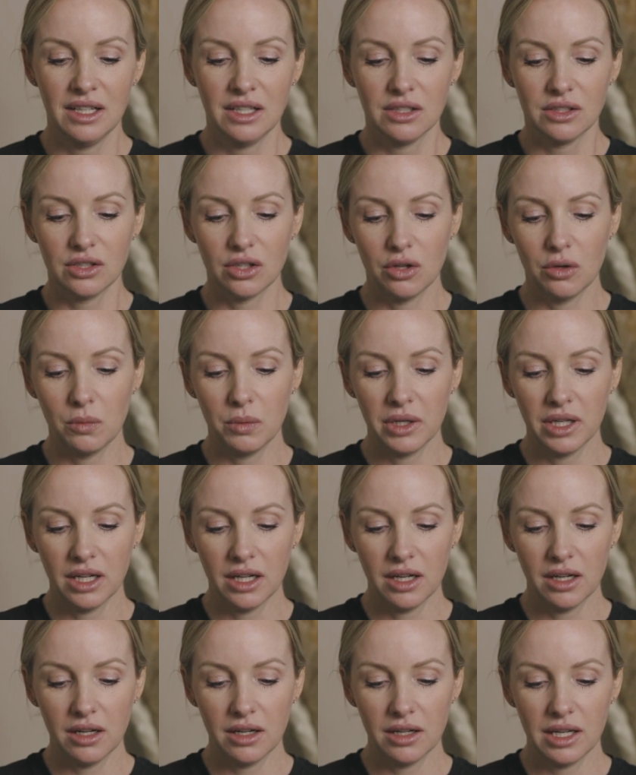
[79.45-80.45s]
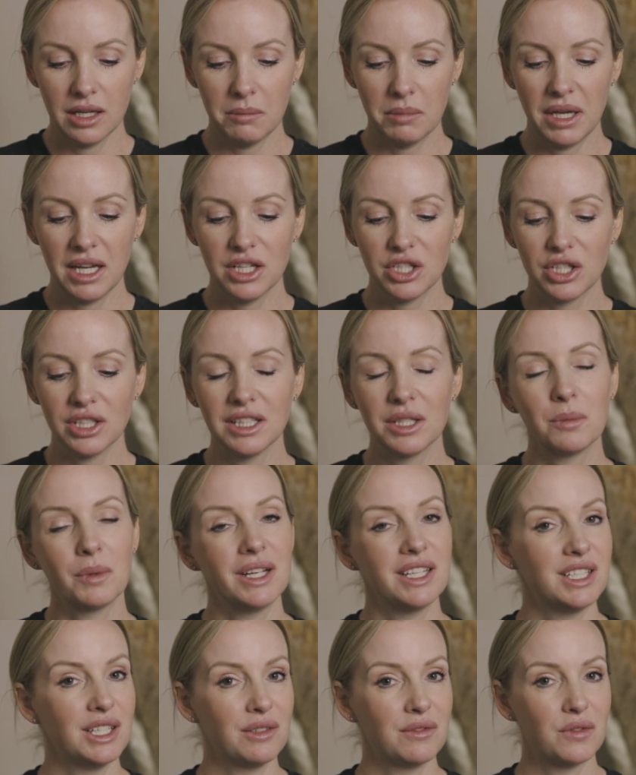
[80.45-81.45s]
So we are impatiently
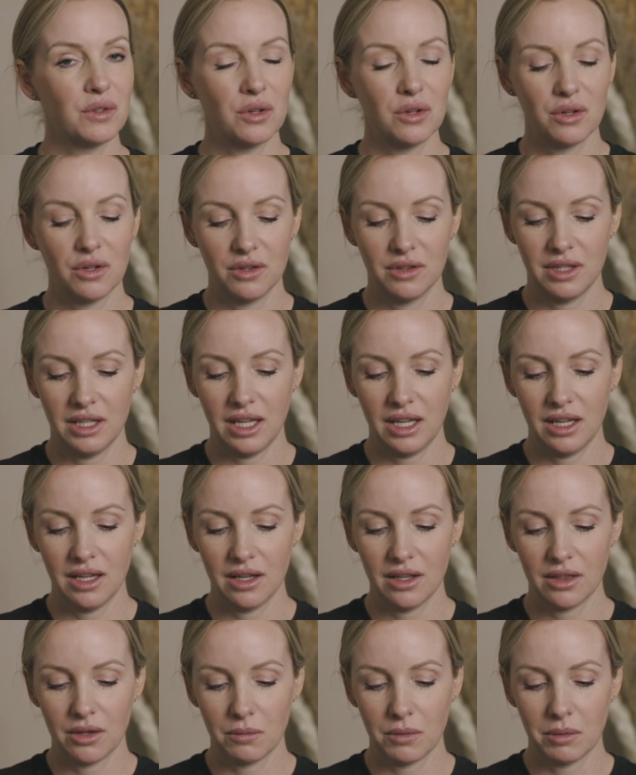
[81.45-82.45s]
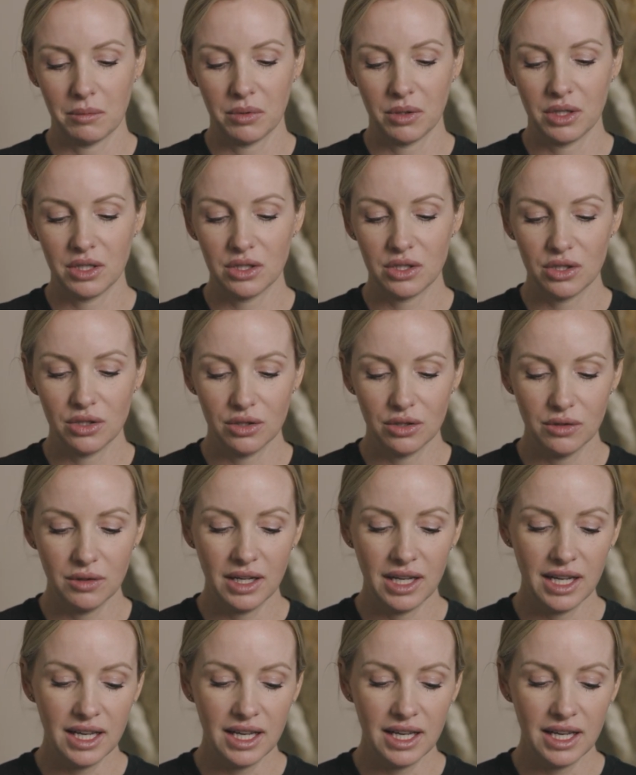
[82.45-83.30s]
waiting for the 1.2.